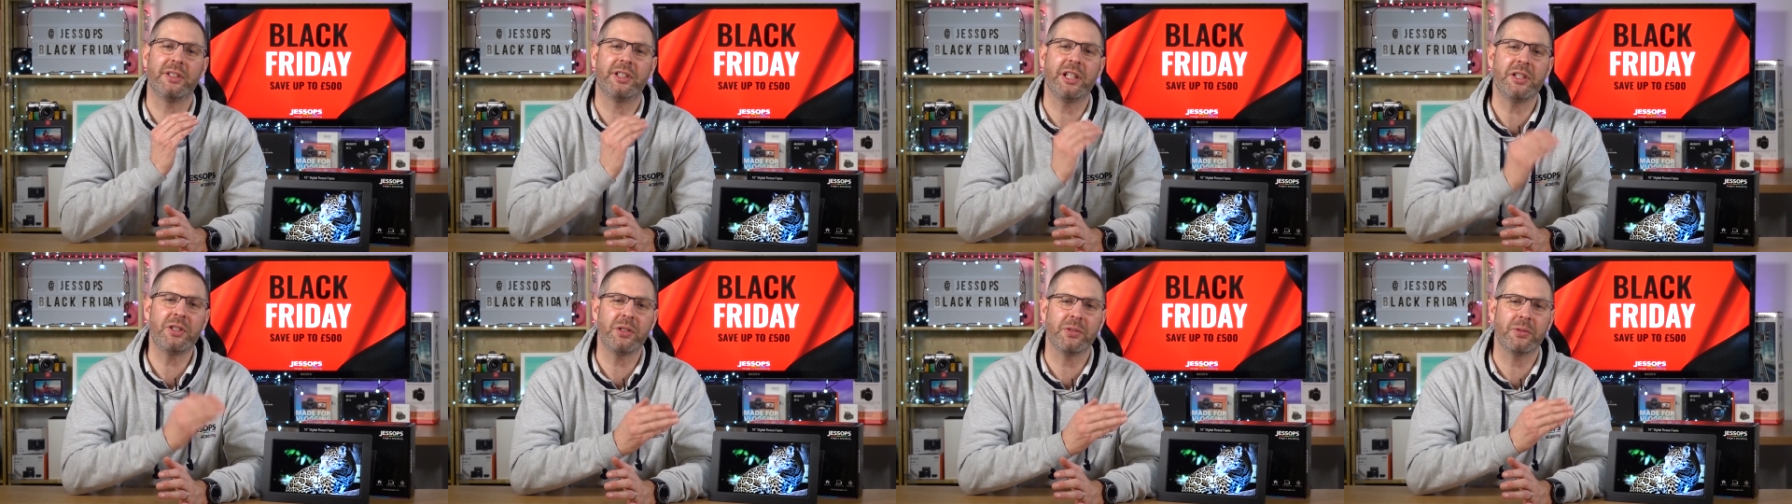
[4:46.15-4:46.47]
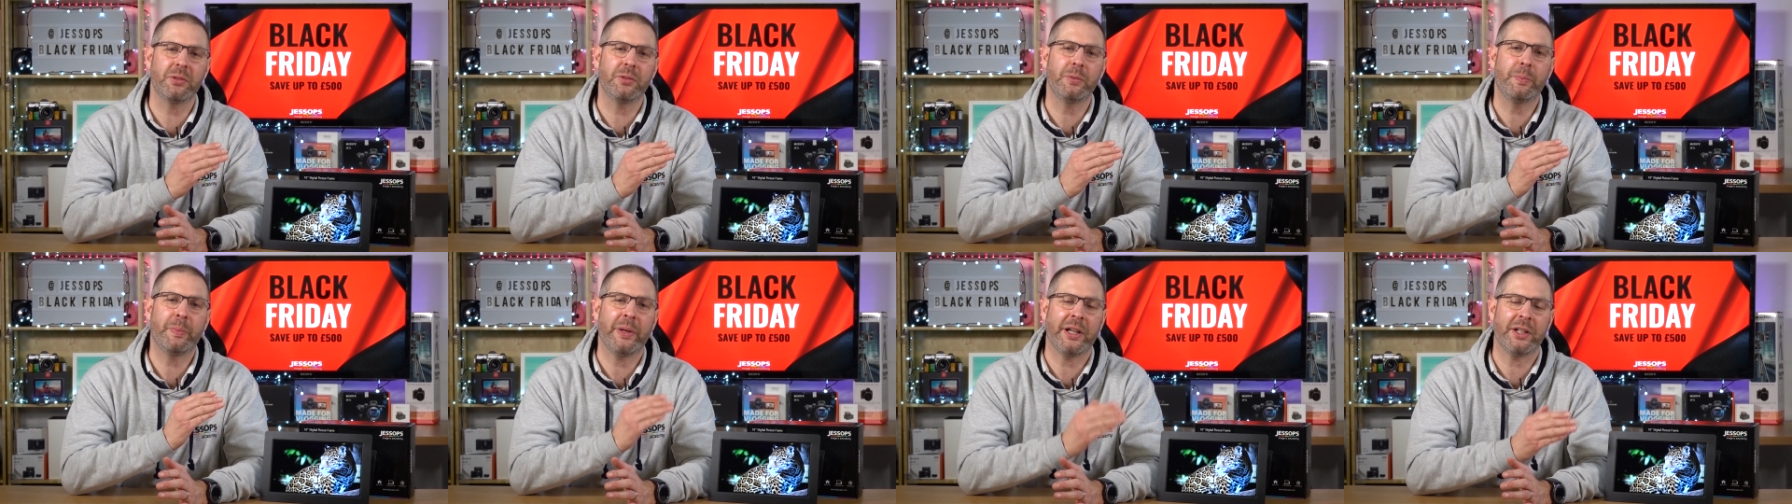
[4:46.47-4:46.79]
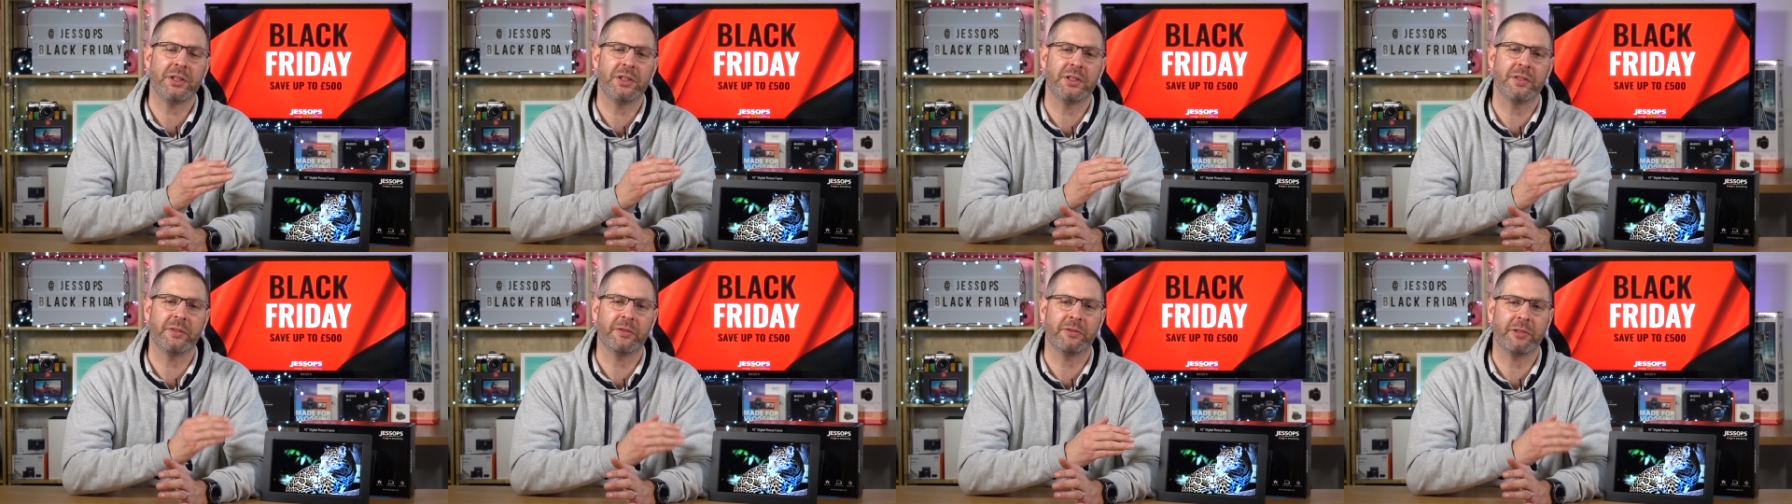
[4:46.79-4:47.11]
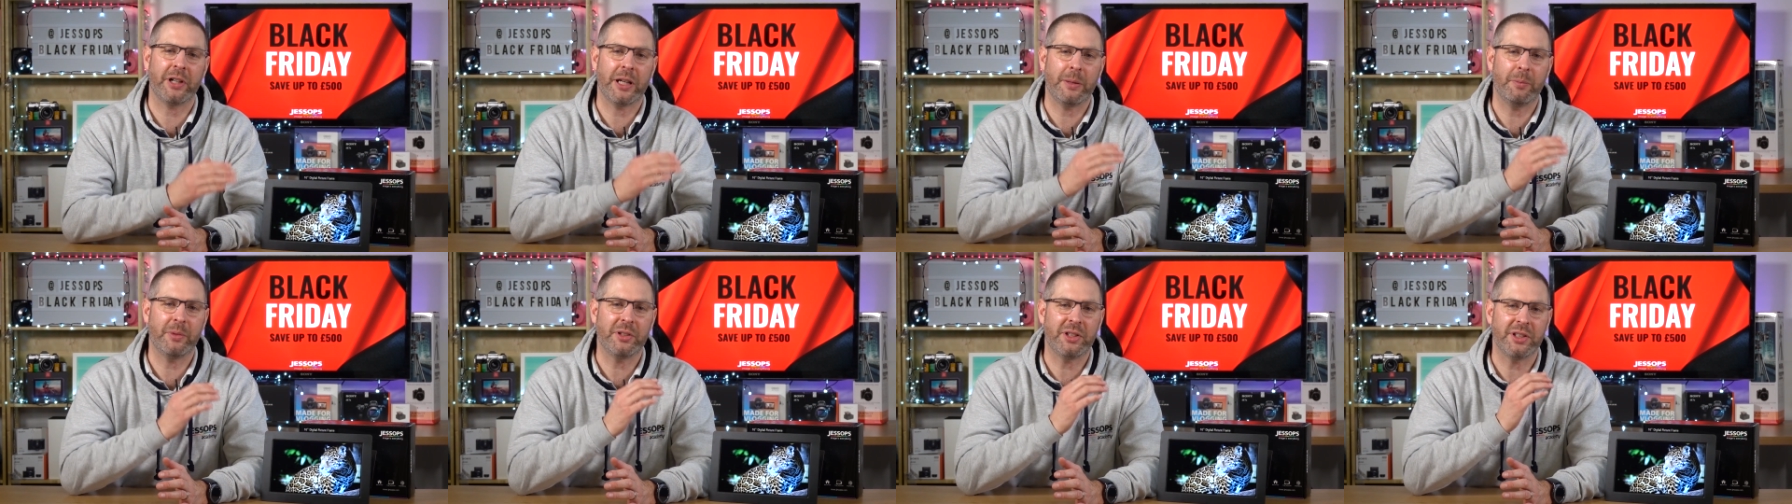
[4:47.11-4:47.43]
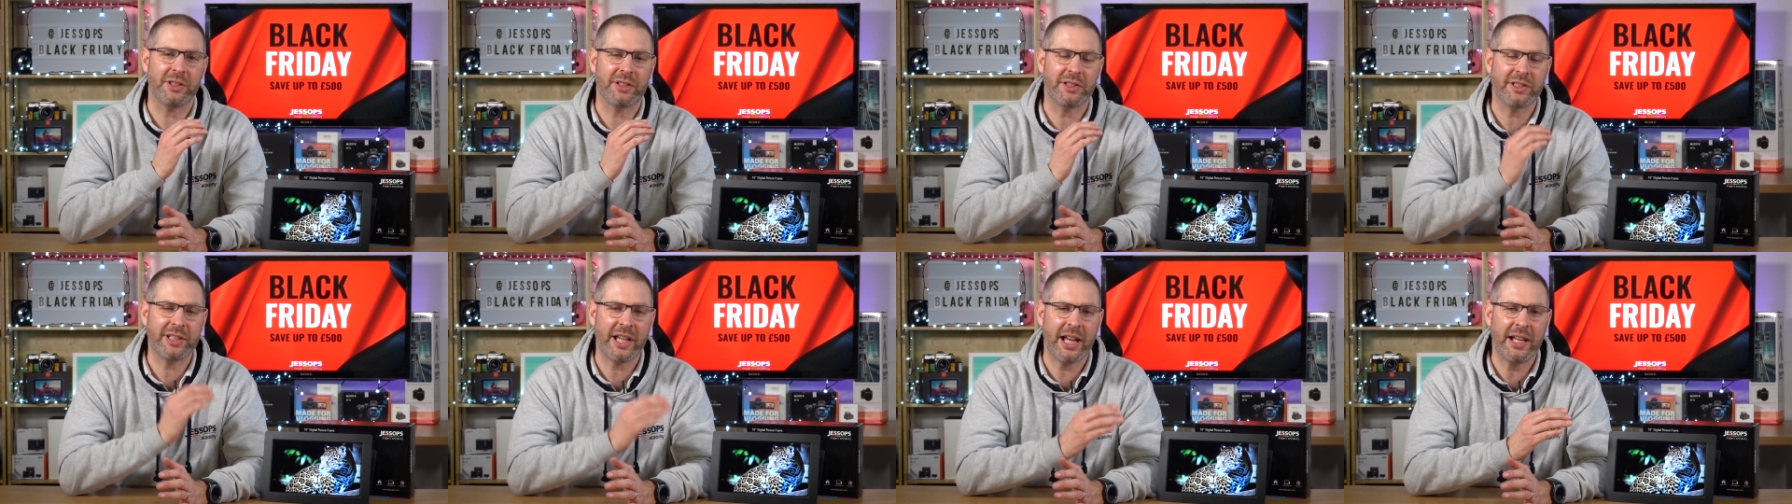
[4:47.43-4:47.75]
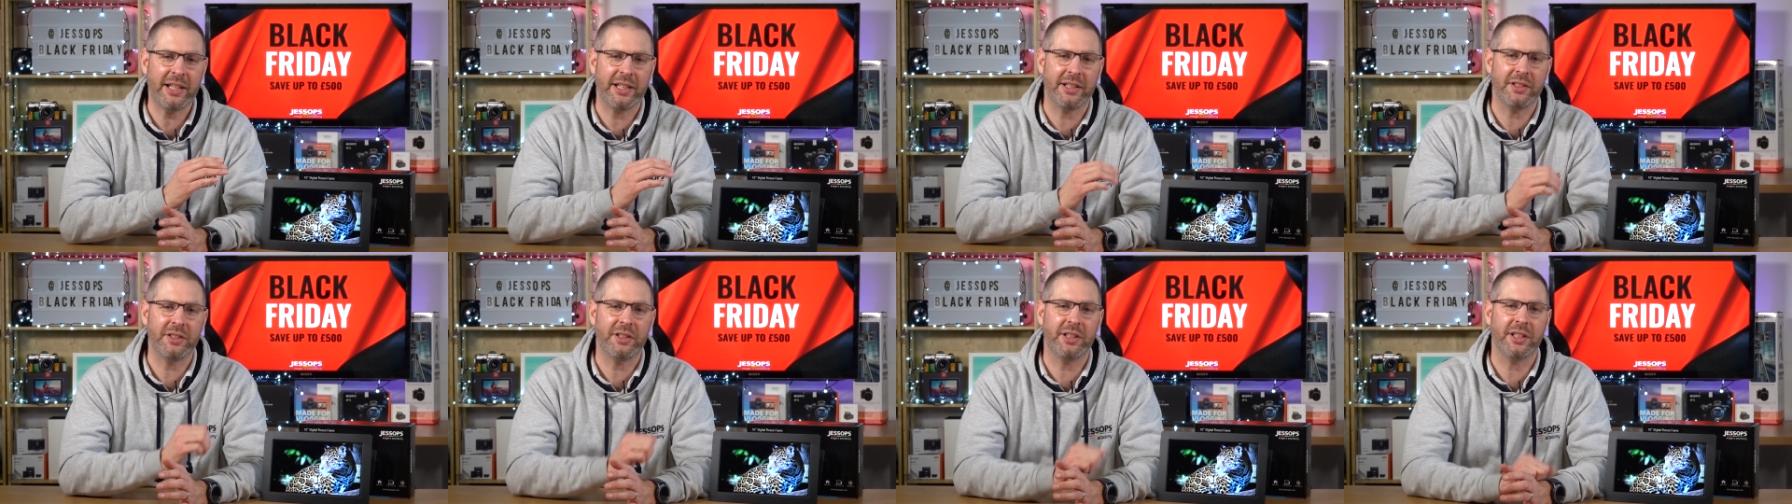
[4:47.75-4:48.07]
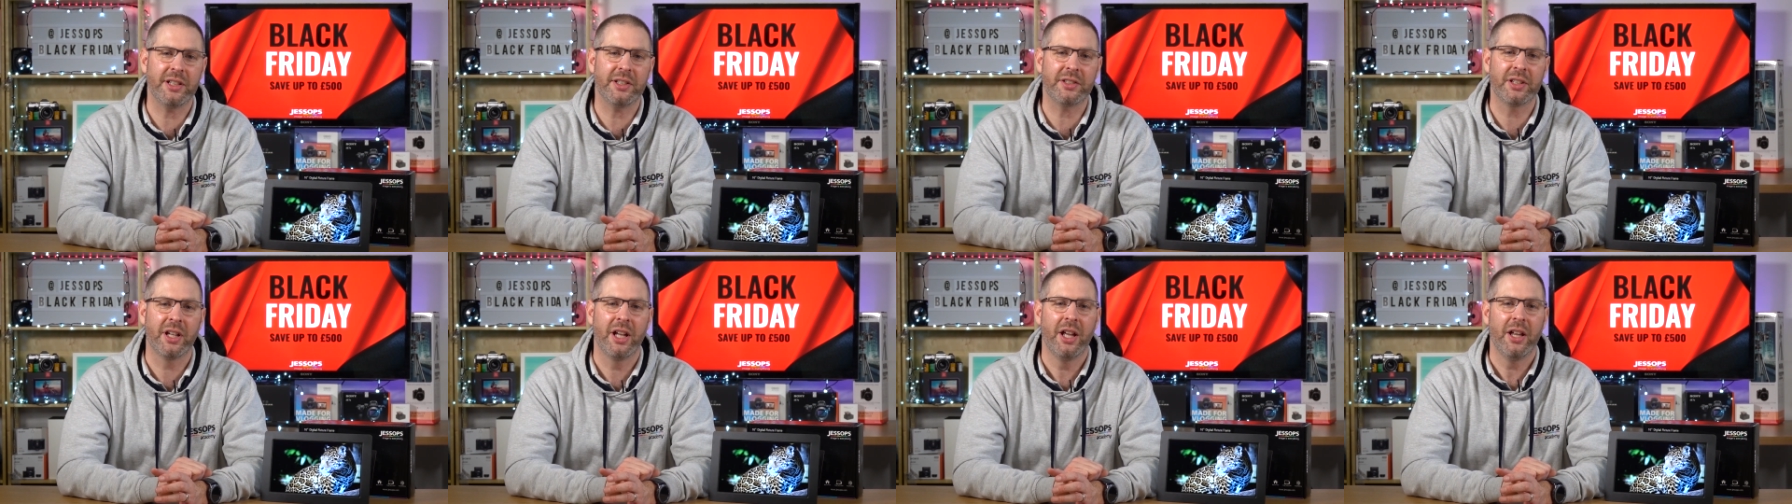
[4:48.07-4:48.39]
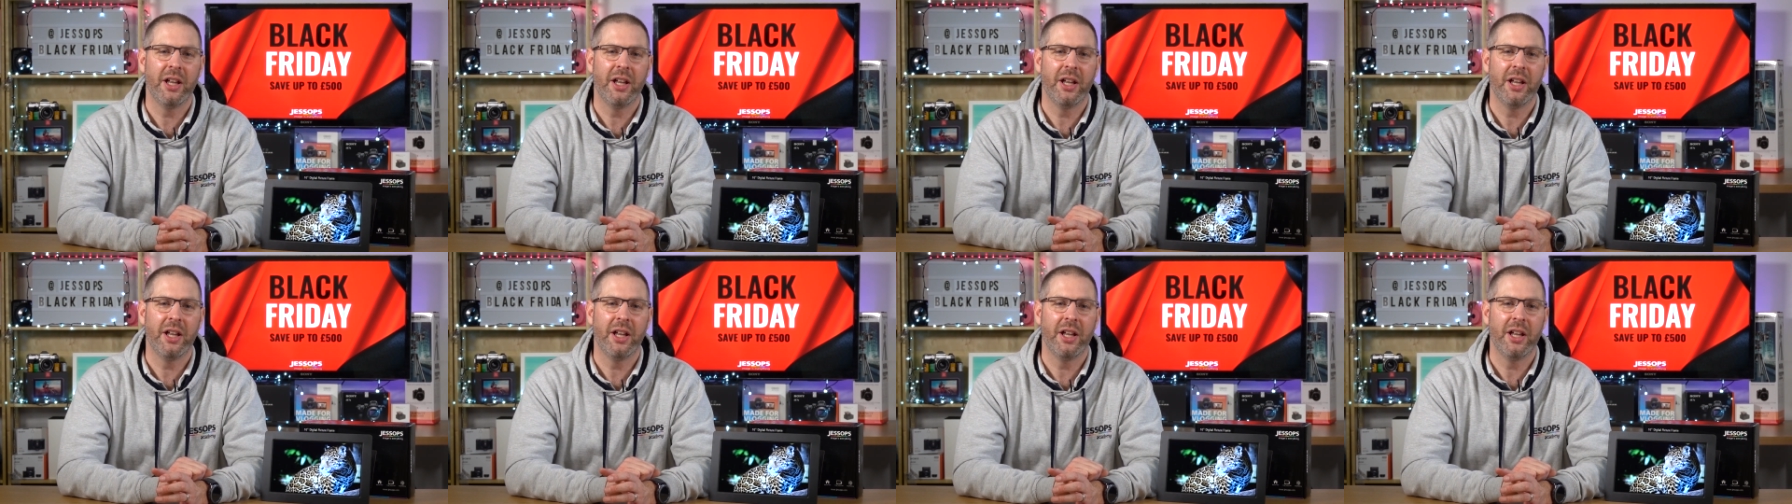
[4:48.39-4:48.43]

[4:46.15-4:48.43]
digital picture frame, which is 10 inches,